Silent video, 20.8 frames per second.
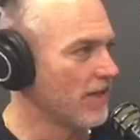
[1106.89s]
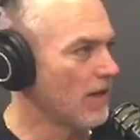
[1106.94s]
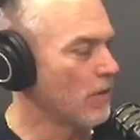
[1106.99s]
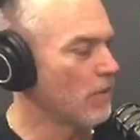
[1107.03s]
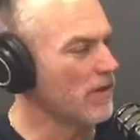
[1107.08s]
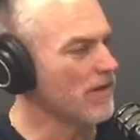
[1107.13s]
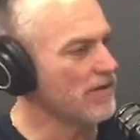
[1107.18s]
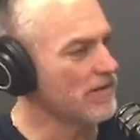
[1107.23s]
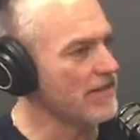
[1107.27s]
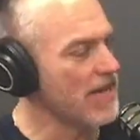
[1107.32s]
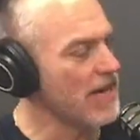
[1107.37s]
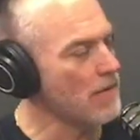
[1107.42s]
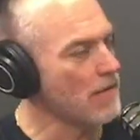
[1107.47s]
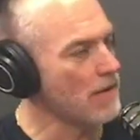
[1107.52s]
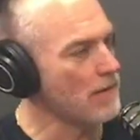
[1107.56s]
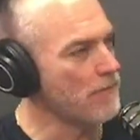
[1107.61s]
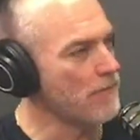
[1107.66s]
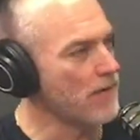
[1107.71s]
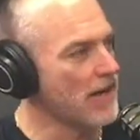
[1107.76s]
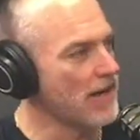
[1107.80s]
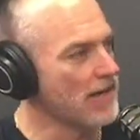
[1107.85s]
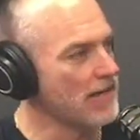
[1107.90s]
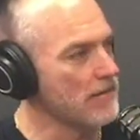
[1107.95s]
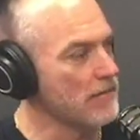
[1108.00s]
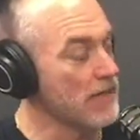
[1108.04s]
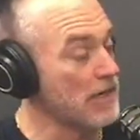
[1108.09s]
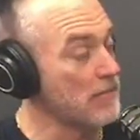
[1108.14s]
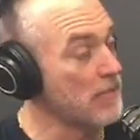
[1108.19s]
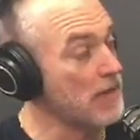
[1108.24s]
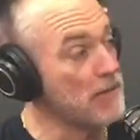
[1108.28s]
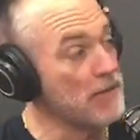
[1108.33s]
Whereas now I find,
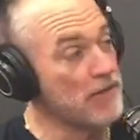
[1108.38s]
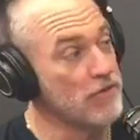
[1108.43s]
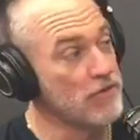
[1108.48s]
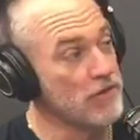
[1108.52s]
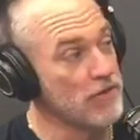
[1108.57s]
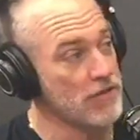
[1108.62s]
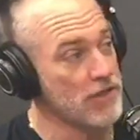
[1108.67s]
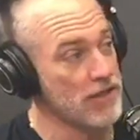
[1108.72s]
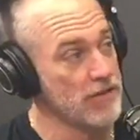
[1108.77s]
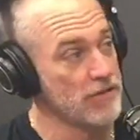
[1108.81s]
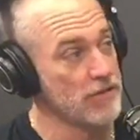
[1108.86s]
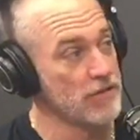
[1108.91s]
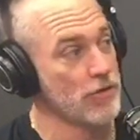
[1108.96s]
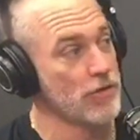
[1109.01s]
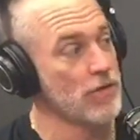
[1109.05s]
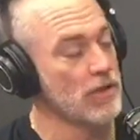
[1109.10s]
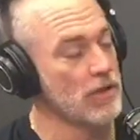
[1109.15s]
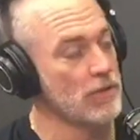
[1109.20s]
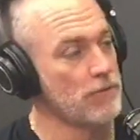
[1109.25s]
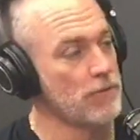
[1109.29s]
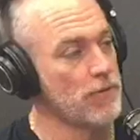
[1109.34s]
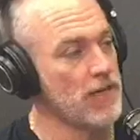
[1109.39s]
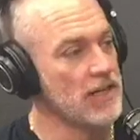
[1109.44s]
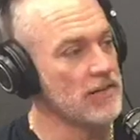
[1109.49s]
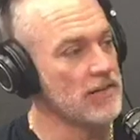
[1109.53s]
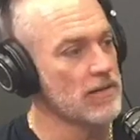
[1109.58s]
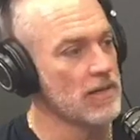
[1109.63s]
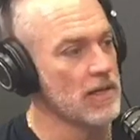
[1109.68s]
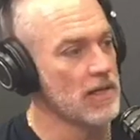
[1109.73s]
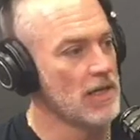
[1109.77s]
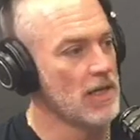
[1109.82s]
and maybe it's just his circle of
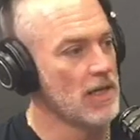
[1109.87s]
friends,